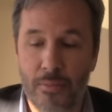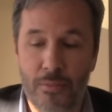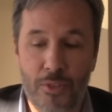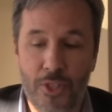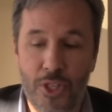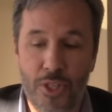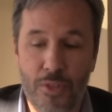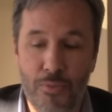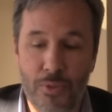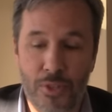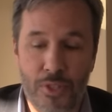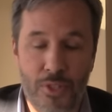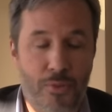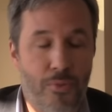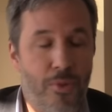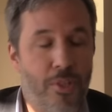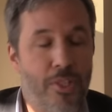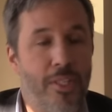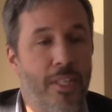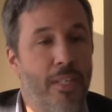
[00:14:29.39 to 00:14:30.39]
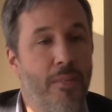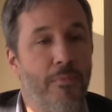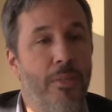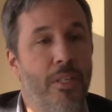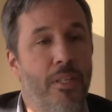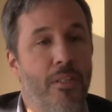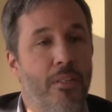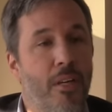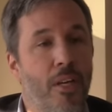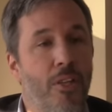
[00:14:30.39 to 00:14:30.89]
She was trusting
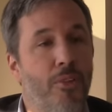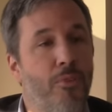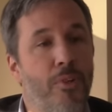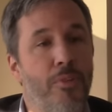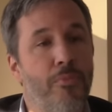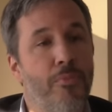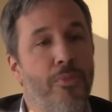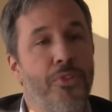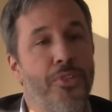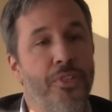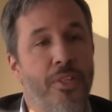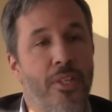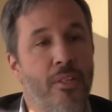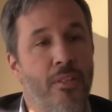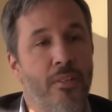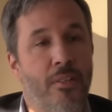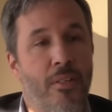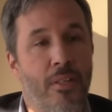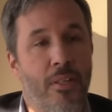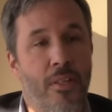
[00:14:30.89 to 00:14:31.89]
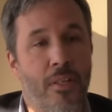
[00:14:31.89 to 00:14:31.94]
me hundred percent